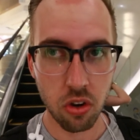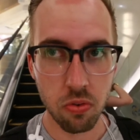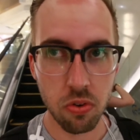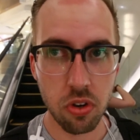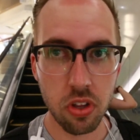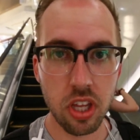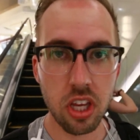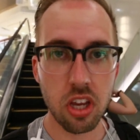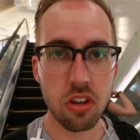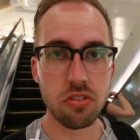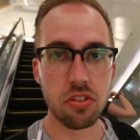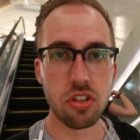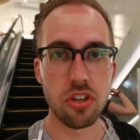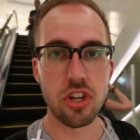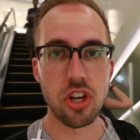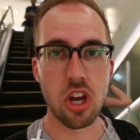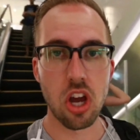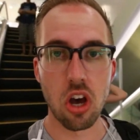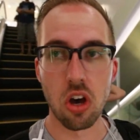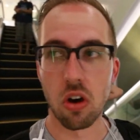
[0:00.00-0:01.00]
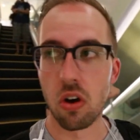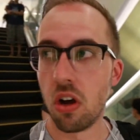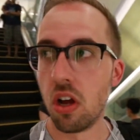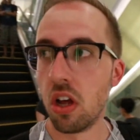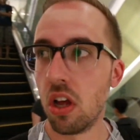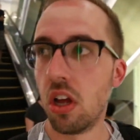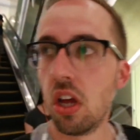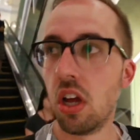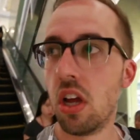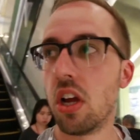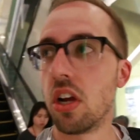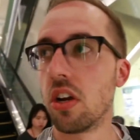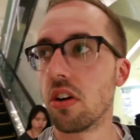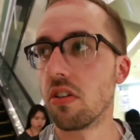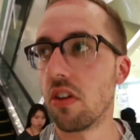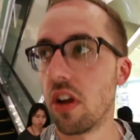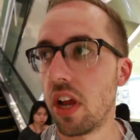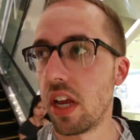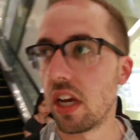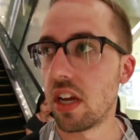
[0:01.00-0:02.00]
Really goes to show,
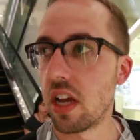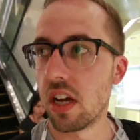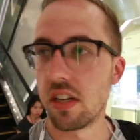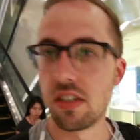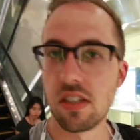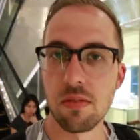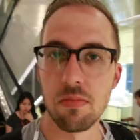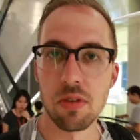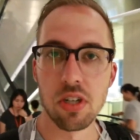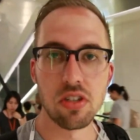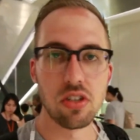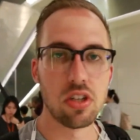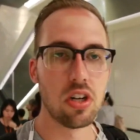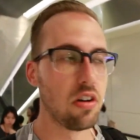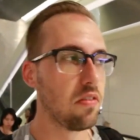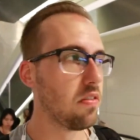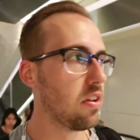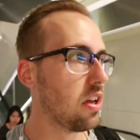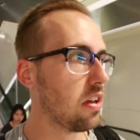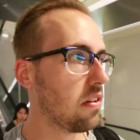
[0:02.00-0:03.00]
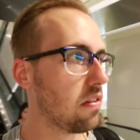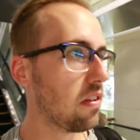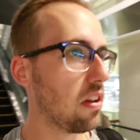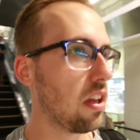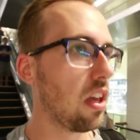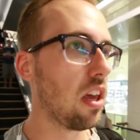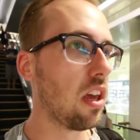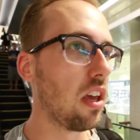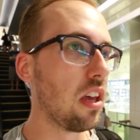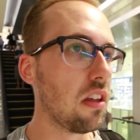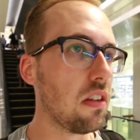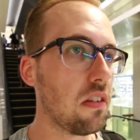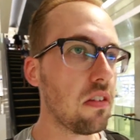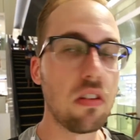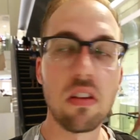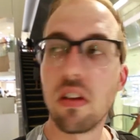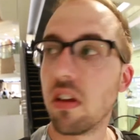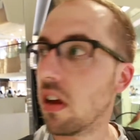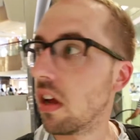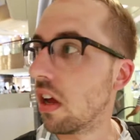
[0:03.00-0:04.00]
great customer service
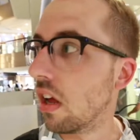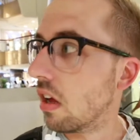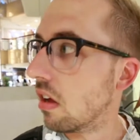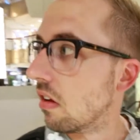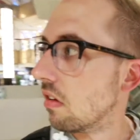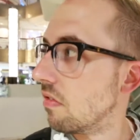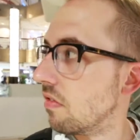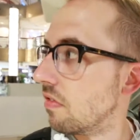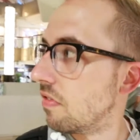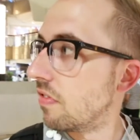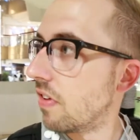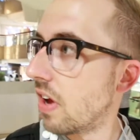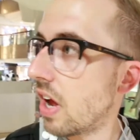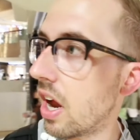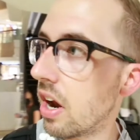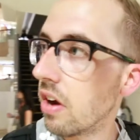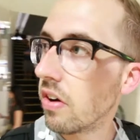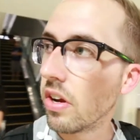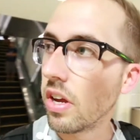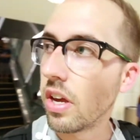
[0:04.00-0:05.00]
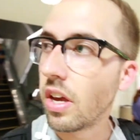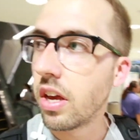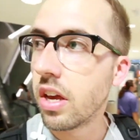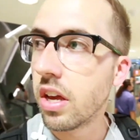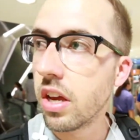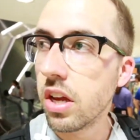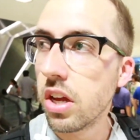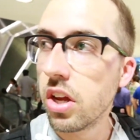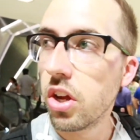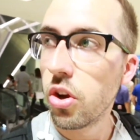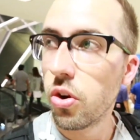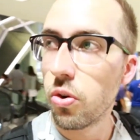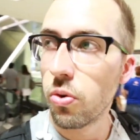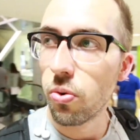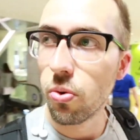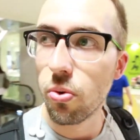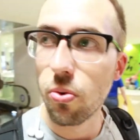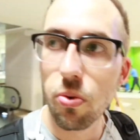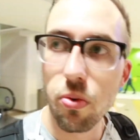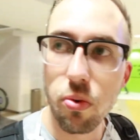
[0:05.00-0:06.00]
is very
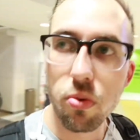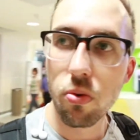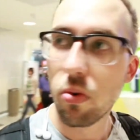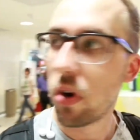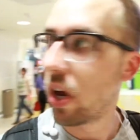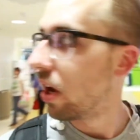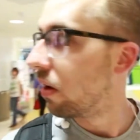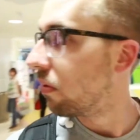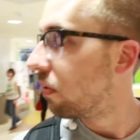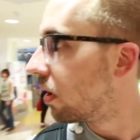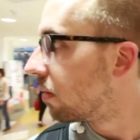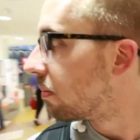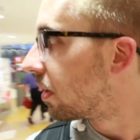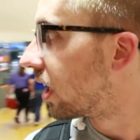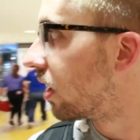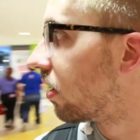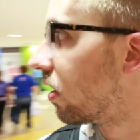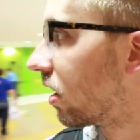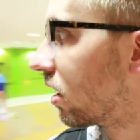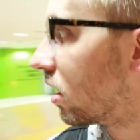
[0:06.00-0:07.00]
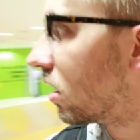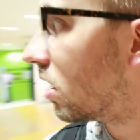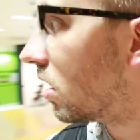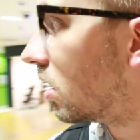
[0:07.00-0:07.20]
rare. Where am I going?